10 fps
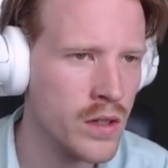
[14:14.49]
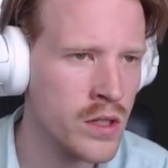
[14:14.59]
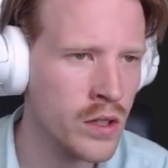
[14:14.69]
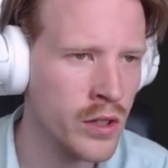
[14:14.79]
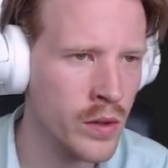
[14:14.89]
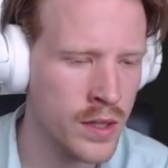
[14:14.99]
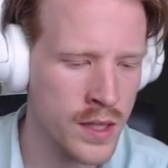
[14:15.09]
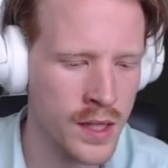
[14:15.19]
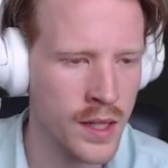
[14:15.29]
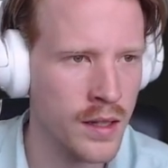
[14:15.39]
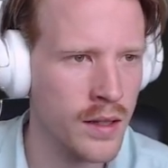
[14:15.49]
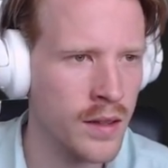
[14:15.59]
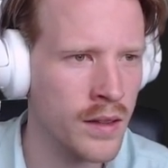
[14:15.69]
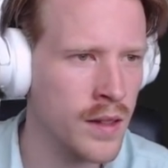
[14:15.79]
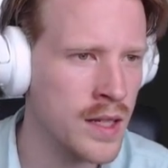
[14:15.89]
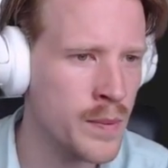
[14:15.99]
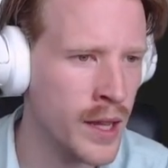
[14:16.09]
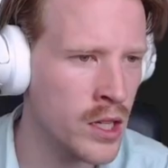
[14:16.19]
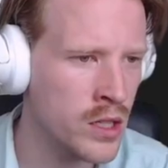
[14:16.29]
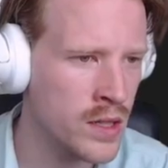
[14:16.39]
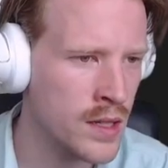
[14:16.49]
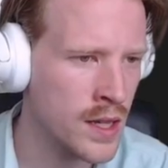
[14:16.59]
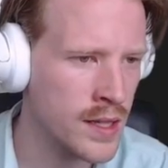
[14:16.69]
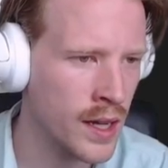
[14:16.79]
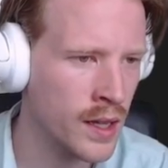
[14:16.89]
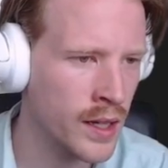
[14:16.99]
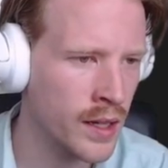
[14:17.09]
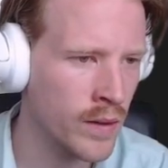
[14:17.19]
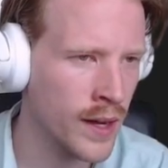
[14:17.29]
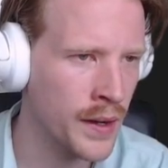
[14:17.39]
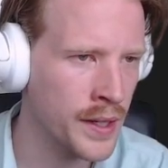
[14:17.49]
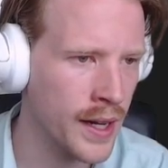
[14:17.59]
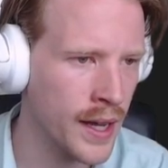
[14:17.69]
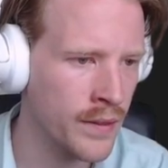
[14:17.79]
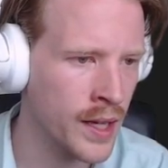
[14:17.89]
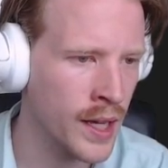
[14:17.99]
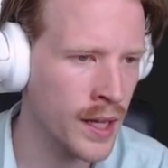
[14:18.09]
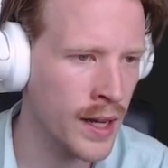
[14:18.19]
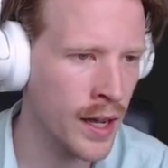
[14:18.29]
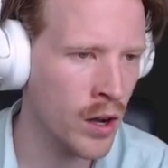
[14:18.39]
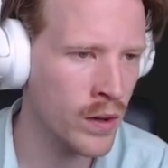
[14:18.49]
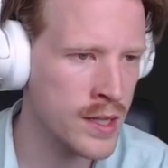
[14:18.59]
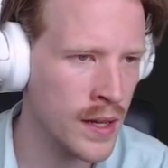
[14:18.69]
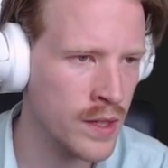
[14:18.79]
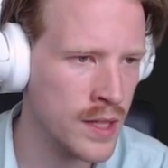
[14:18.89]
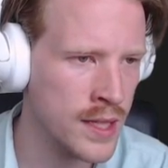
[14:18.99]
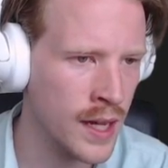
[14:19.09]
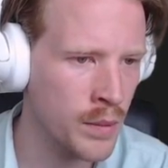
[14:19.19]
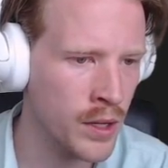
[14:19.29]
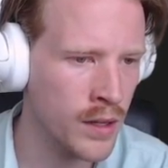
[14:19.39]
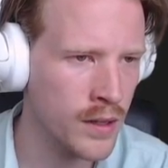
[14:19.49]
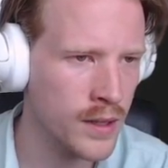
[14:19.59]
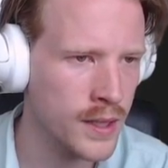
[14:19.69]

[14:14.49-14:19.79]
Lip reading: So you'll notice that these pages, as I click around and I navigate, I always have this sidebar.